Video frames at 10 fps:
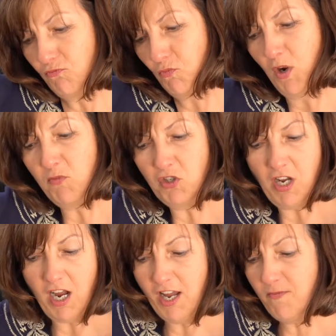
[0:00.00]
one more
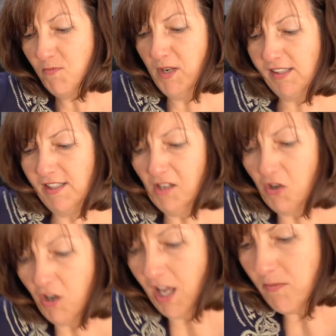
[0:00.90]
time, mixing it
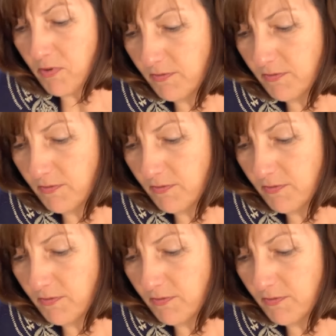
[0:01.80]
all up.